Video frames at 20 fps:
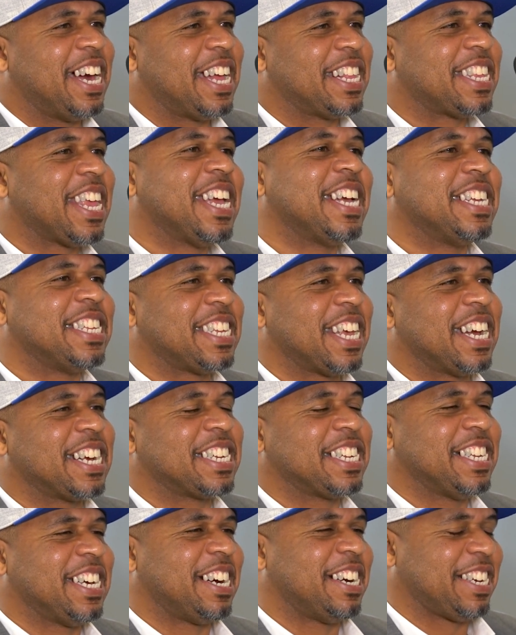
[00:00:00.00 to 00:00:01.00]
I think it's
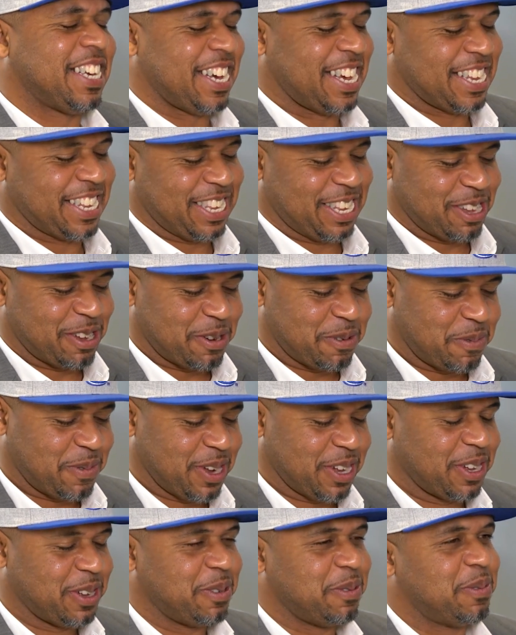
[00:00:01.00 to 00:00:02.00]
actually our guest, so
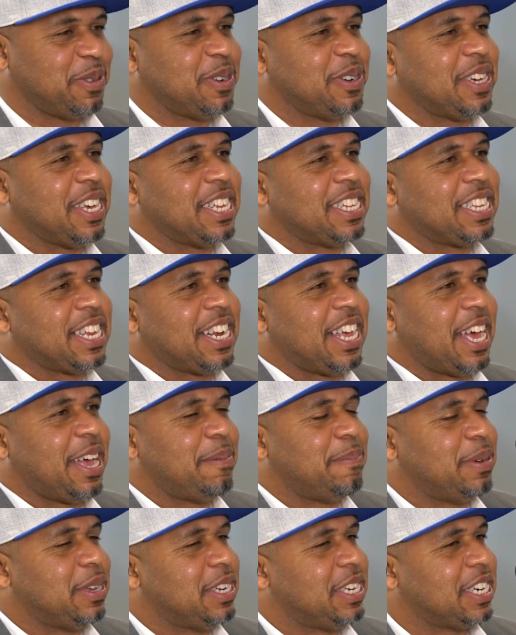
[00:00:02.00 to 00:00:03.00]
we'll get to
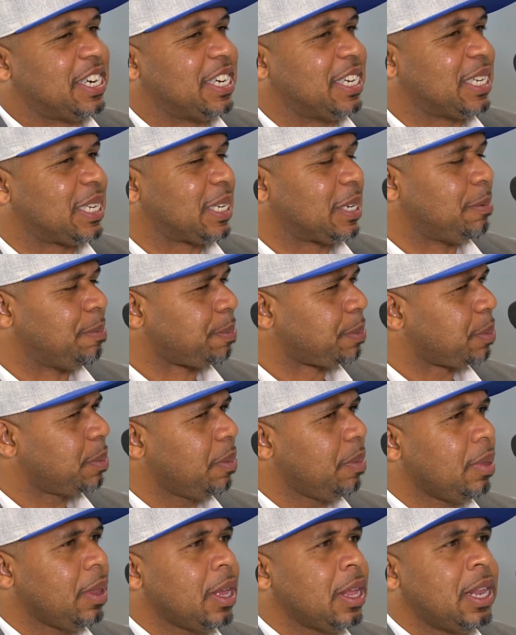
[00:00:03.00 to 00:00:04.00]
that. But just
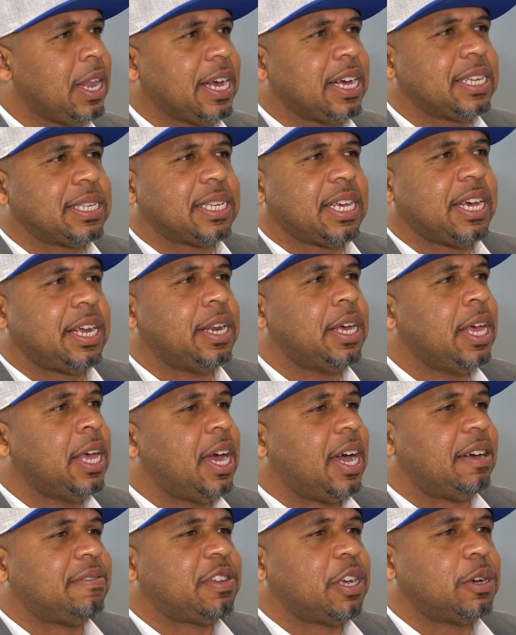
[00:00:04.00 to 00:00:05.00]
like I said,
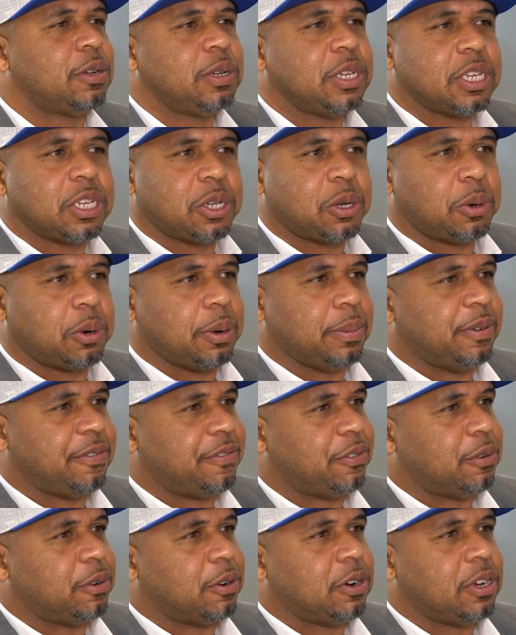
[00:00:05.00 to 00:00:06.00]
I've told this story
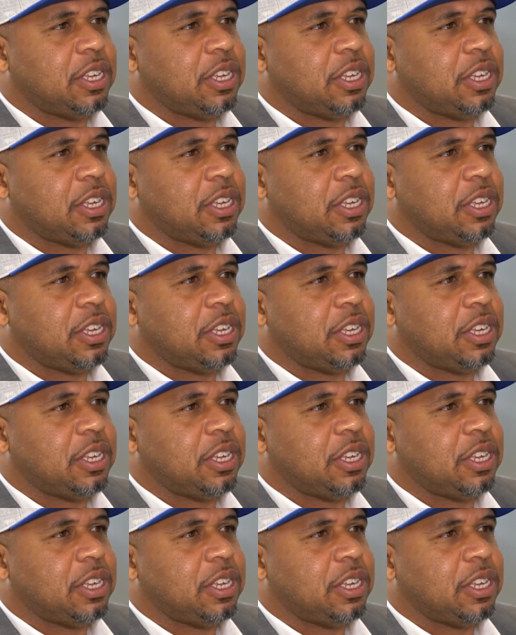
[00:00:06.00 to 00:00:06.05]
before.